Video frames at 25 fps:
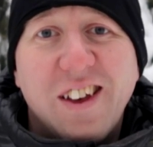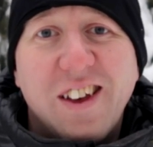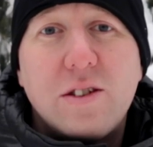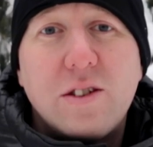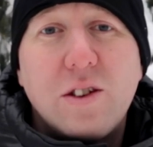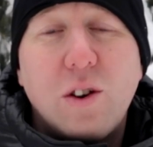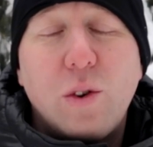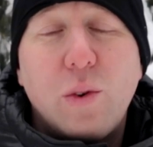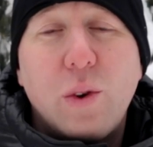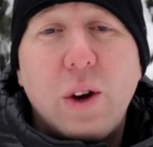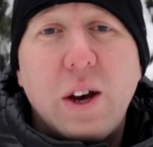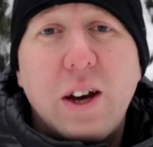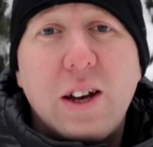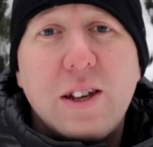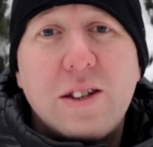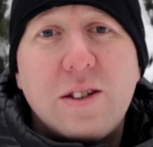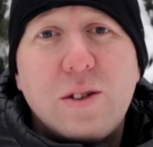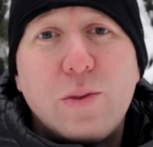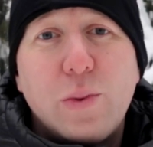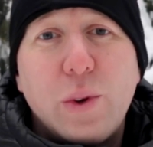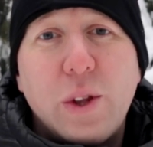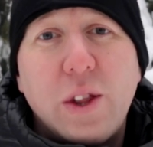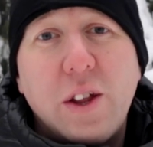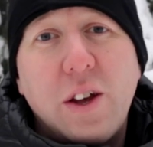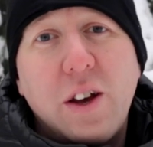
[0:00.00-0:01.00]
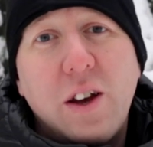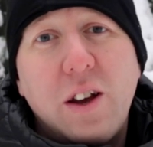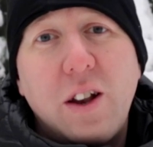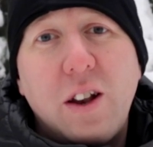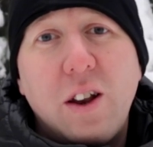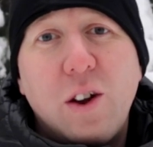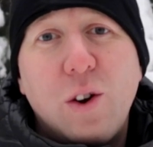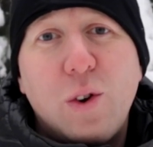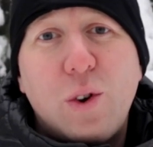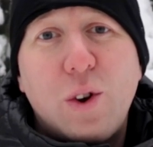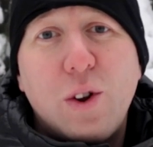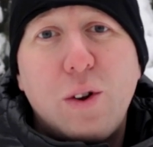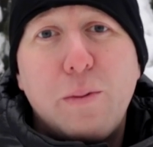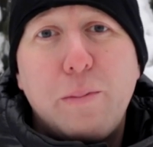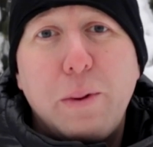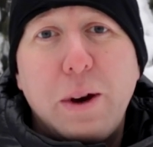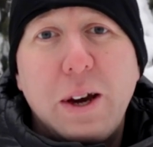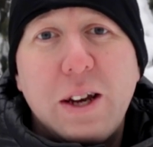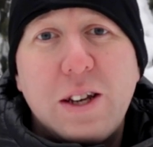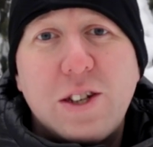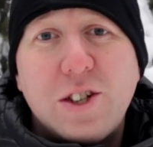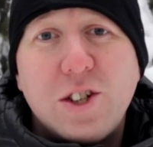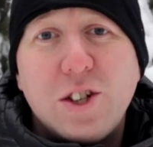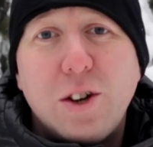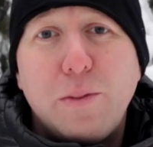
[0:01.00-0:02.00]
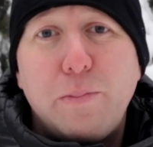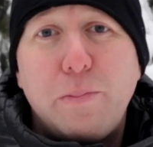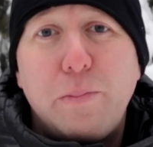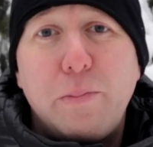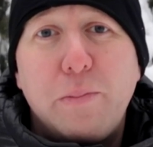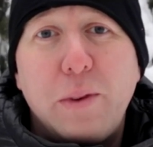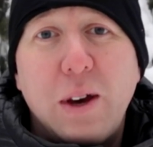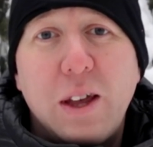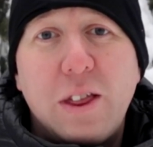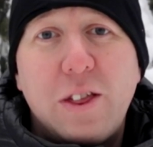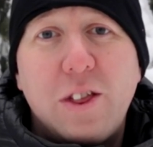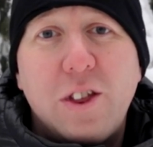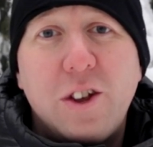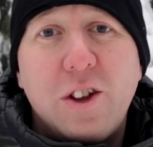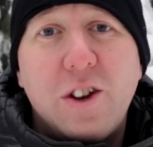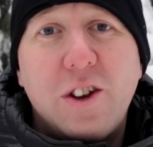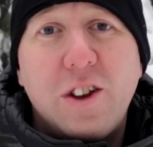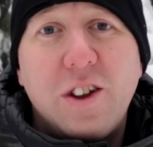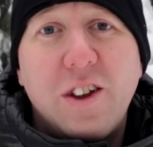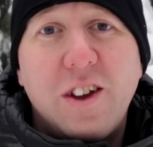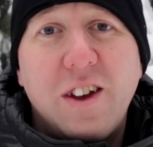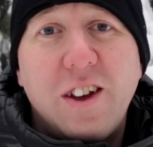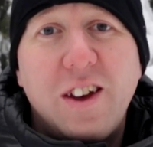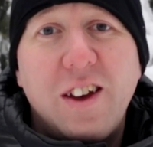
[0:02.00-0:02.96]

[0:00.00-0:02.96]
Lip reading: So as with the local bike shop method,